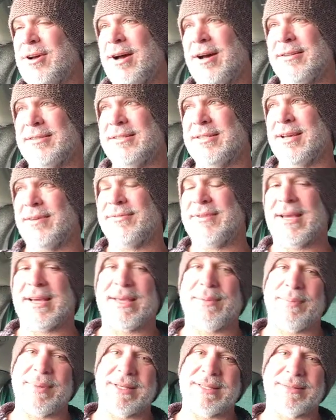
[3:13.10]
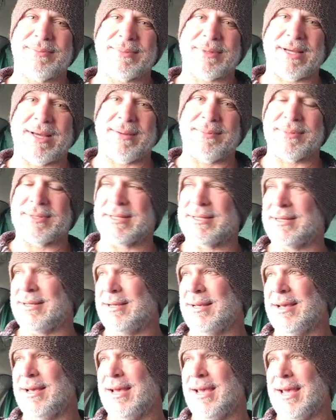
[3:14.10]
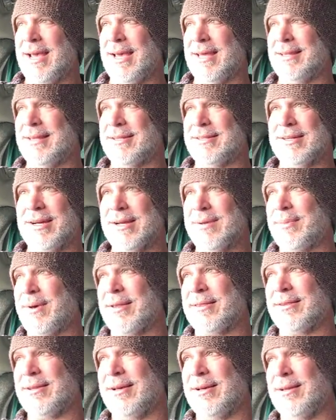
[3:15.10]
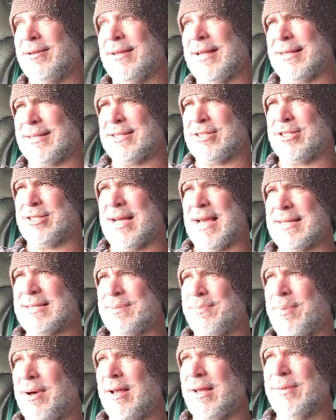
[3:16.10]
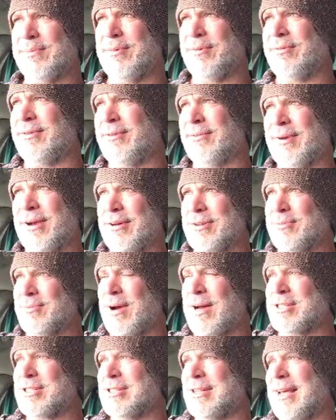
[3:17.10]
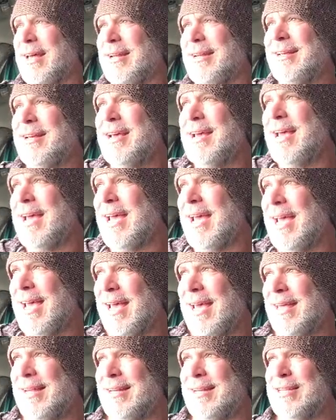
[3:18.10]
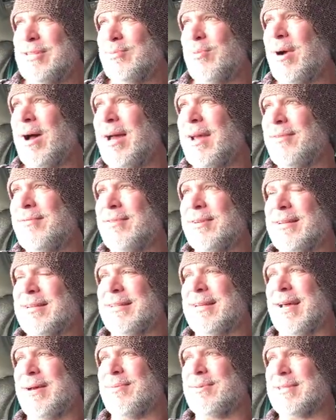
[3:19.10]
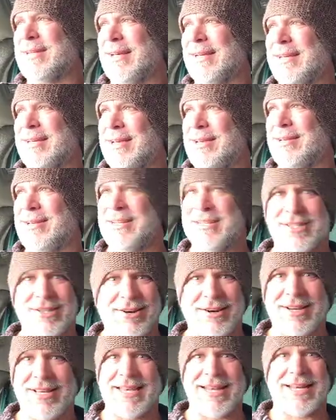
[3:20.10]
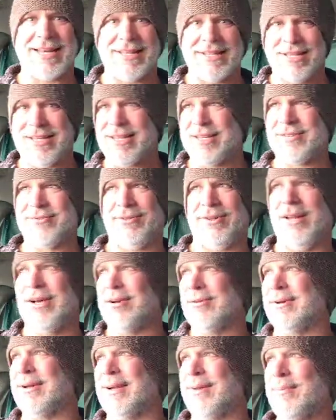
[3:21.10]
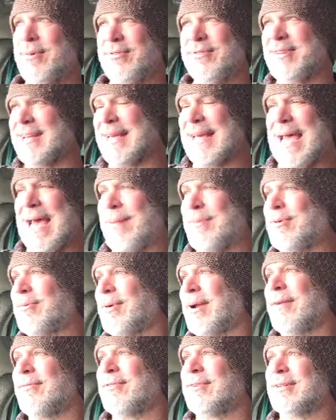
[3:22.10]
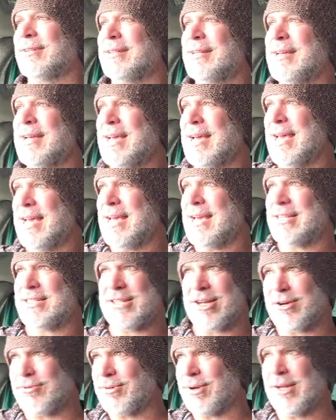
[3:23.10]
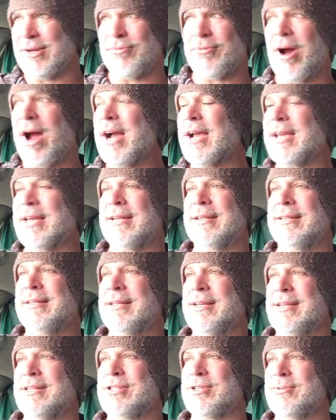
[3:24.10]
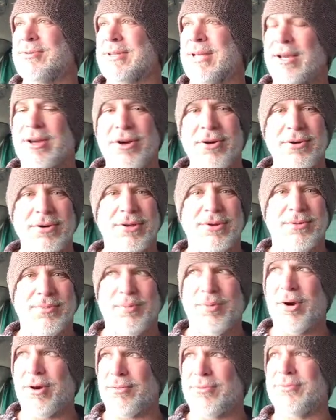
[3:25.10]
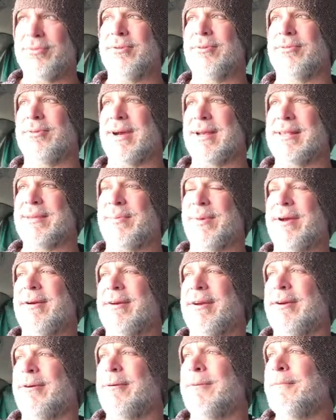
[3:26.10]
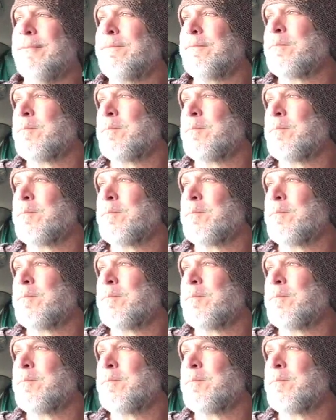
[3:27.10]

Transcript: you know how tough that can be sometimes. And they talk about the like Jackson Pollock movie when I was watching that and his wife at the time was like and he started getting into this flow and they moved to the cabin or whatever and he started really rocking and she was like oh you broke through right the barrier